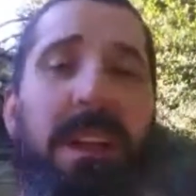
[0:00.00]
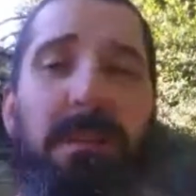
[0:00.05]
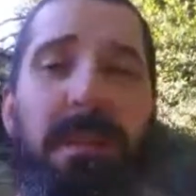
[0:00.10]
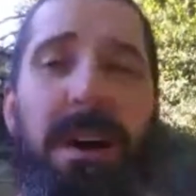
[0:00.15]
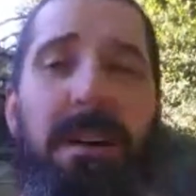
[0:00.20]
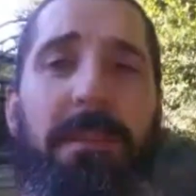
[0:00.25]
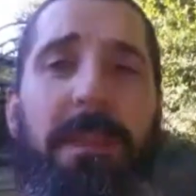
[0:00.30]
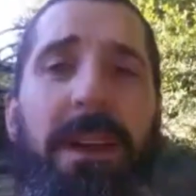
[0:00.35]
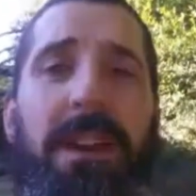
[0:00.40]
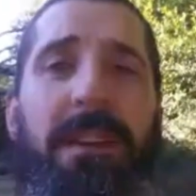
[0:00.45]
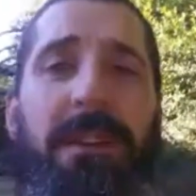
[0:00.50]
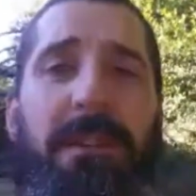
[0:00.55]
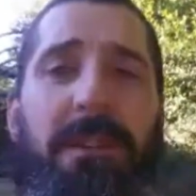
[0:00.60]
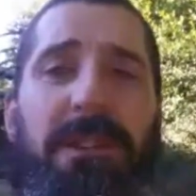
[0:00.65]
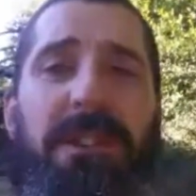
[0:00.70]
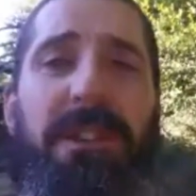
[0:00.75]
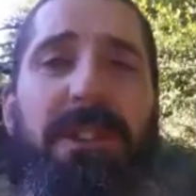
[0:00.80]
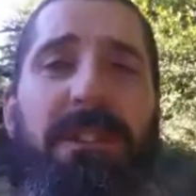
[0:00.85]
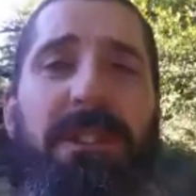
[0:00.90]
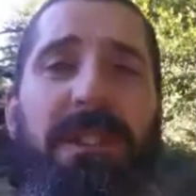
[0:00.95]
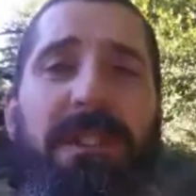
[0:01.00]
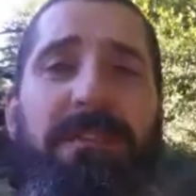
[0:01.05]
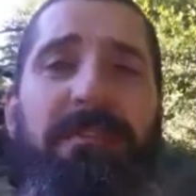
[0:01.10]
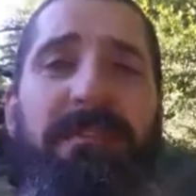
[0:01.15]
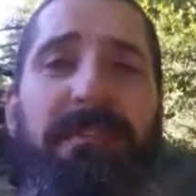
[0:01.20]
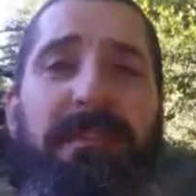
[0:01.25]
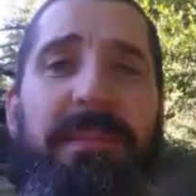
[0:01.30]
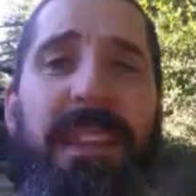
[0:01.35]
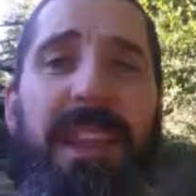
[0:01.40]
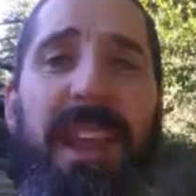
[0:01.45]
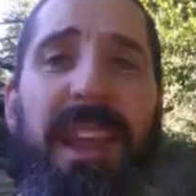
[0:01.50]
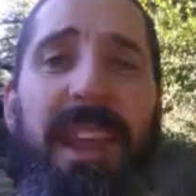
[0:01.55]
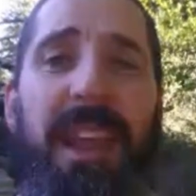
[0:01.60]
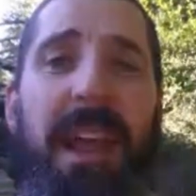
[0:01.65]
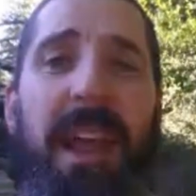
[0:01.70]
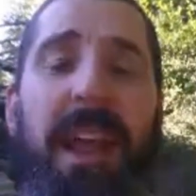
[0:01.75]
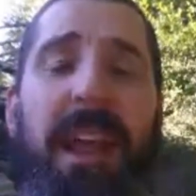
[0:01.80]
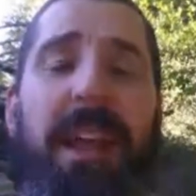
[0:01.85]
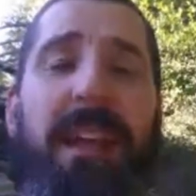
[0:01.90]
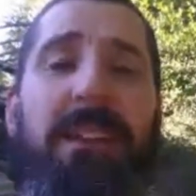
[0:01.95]
about being a Christian
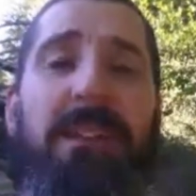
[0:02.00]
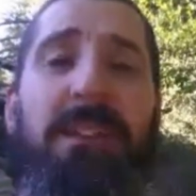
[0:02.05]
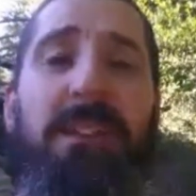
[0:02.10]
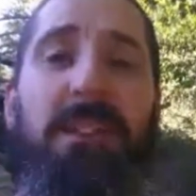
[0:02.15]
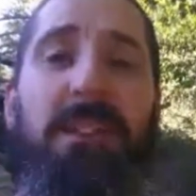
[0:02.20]
is